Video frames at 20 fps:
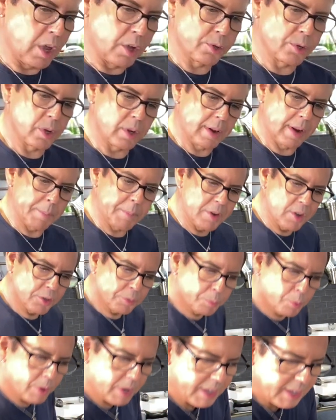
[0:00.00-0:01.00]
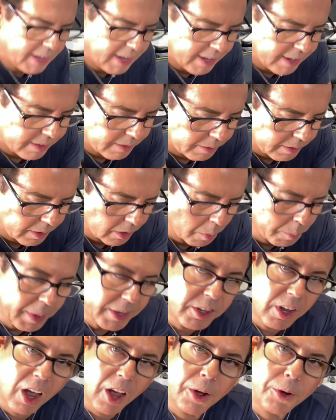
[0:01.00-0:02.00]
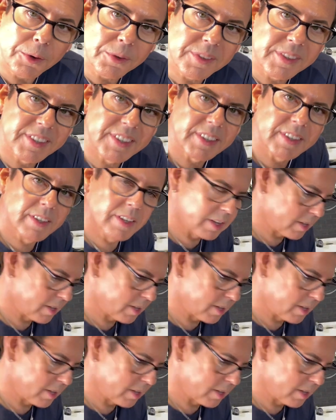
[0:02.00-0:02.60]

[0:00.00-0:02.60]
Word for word: So let me just put in here on my notes.